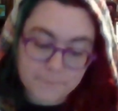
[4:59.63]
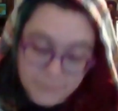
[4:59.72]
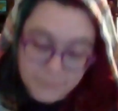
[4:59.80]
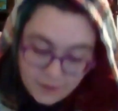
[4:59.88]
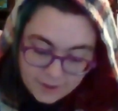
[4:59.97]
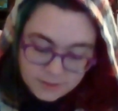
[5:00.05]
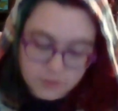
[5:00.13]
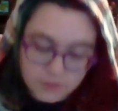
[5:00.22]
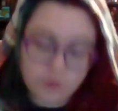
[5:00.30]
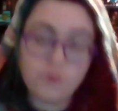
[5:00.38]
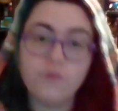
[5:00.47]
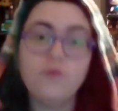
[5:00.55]
But
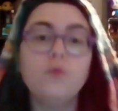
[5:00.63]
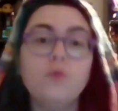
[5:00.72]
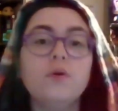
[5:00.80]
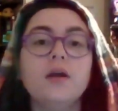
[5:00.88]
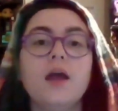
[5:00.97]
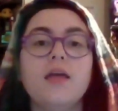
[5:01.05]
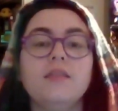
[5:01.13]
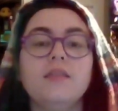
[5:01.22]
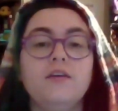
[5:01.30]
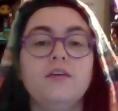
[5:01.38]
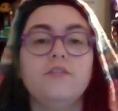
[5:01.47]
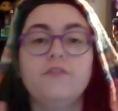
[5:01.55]
for
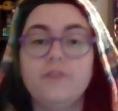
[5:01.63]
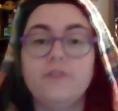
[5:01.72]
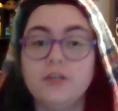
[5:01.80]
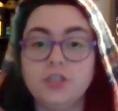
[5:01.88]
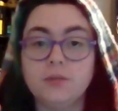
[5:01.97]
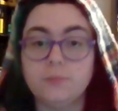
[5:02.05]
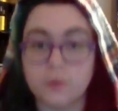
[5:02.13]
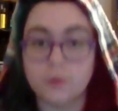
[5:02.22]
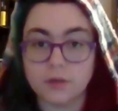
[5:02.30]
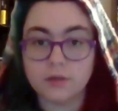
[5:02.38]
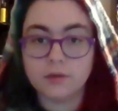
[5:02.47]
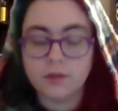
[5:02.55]
the fiction
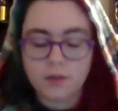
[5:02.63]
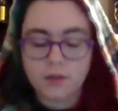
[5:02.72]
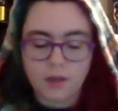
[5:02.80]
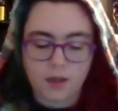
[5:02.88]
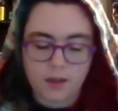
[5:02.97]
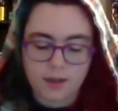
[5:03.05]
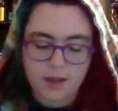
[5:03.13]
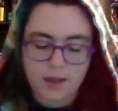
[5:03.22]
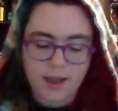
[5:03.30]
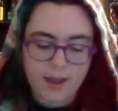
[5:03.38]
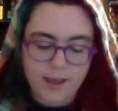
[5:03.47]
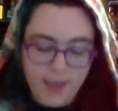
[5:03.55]
book,
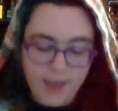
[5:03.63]
I